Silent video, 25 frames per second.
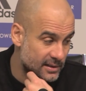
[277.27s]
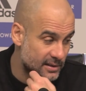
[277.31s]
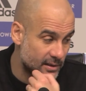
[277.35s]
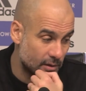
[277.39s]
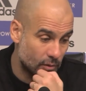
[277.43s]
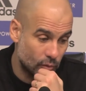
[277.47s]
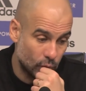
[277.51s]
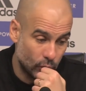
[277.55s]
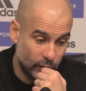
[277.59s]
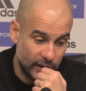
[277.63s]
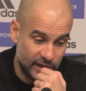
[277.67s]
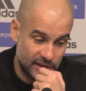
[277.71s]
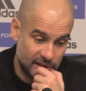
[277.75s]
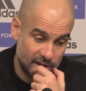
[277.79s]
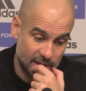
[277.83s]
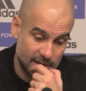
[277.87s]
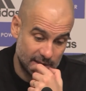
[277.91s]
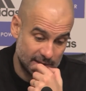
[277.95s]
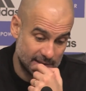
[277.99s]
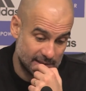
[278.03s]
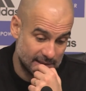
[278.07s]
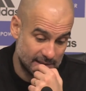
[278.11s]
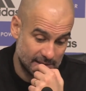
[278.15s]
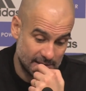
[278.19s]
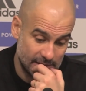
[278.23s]

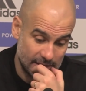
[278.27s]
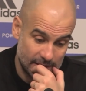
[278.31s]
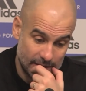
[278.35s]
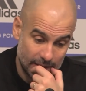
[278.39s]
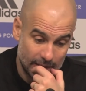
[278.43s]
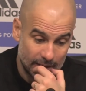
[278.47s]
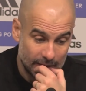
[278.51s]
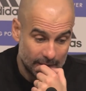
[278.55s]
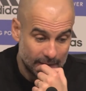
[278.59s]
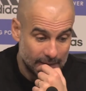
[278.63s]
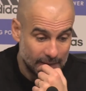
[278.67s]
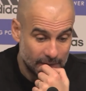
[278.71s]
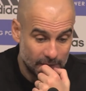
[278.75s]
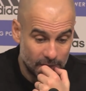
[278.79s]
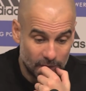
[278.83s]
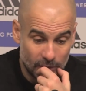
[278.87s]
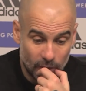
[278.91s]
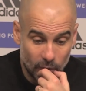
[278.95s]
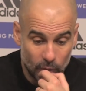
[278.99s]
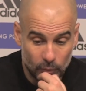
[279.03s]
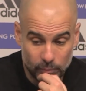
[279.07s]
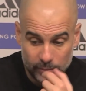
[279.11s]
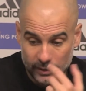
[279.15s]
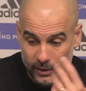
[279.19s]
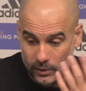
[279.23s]
situations, you
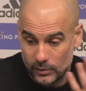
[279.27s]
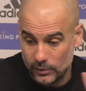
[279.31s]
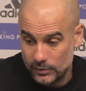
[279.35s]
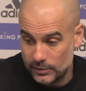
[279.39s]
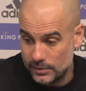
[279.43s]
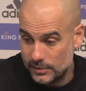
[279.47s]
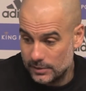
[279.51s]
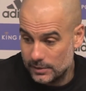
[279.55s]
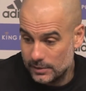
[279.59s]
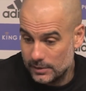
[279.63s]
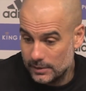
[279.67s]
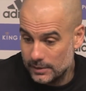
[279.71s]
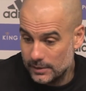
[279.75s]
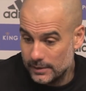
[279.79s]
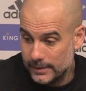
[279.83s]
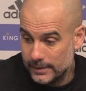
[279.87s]
know, because